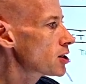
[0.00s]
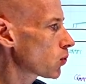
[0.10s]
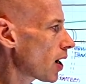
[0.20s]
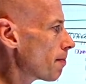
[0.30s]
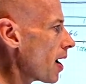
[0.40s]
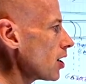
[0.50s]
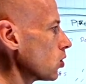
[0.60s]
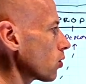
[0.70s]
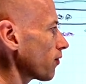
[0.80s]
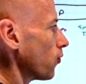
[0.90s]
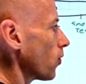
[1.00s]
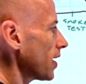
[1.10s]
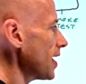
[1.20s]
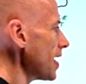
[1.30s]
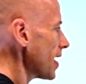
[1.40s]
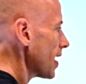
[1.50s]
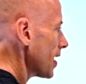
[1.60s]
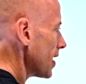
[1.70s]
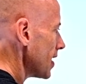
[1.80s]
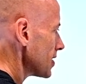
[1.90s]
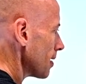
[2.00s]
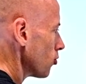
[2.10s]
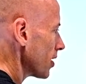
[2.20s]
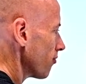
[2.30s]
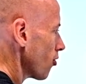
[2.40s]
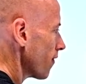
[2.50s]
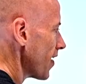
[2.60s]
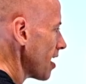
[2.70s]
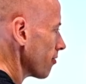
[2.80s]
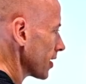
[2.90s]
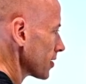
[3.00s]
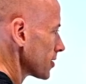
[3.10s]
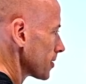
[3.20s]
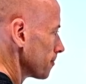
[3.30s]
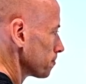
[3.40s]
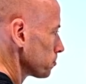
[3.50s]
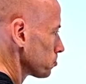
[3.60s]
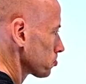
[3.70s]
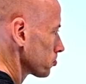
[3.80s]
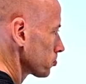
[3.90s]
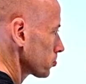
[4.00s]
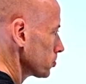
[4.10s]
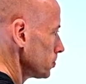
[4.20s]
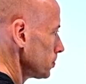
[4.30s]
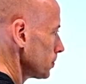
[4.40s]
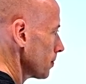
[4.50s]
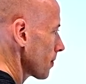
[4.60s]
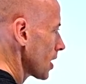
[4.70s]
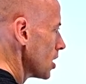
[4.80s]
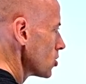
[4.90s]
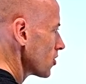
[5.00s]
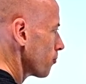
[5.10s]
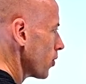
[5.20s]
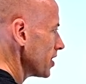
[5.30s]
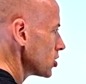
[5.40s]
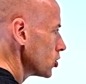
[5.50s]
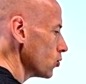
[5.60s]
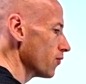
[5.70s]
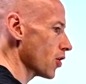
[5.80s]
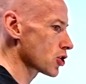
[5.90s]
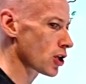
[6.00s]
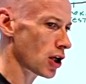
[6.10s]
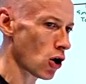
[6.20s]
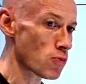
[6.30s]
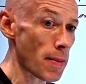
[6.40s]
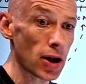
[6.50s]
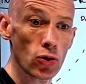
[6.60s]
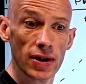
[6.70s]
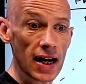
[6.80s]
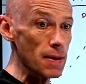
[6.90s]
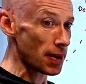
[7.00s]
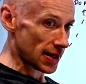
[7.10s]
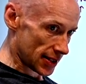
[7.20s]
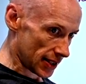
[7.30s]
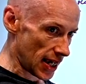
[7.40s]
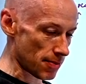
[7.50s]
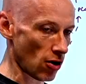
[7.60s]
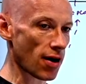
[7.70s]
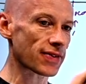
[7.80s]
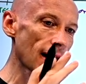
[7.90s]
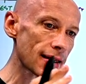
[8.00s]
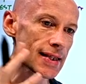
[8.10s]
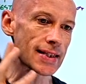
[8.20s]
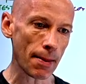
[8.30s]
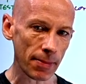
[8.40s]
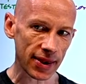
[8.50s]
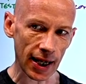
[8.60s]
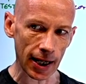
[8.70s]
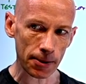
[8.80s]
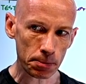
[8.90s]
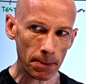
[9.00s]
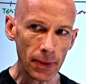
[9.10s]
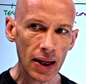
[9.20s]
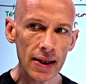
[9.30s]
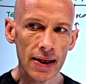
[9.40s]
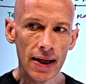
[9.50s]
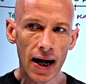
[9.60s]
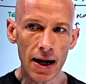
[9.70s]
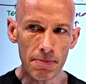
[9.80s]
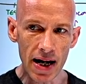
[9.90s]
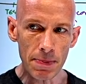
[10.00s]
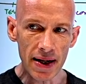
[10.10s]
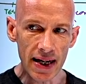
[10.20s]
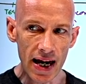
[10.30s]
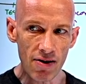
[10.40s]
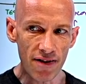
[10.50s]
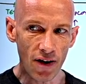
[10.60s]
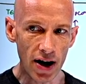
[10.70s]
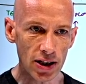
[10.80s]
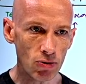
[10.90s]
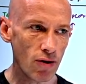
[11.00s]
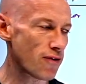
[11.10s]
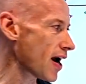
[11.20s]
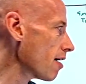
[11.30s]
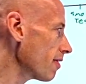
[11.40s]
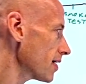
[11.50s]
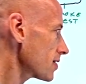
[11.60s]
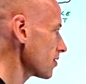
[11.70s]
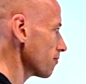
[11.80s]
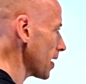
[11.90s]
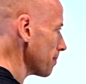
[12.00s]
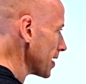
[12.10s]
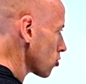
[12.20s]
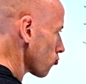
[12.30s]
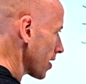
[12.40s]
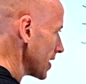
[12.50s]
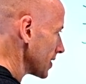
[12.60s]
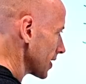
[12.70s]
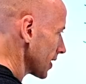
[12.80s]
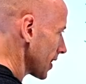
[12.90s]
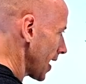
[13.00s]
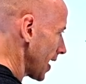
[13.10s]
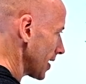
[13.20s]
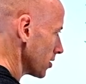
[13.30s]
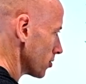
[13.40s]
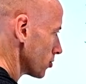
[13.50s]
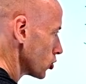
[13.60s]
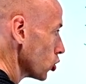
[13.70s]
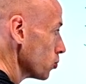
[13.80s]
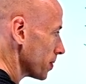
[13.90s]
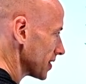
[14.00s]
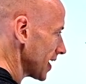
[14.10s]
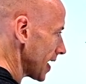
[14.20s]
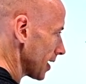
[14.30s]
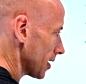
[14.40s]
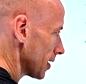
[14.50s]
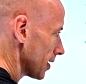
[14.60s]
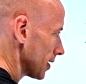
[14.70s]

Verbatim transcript: So what I might look for here is I'm looking for a variance. So I put in this new version of code, maybe a new database schema, I've done something. And maybe here, if I saw a variance of maybe greater than 2%,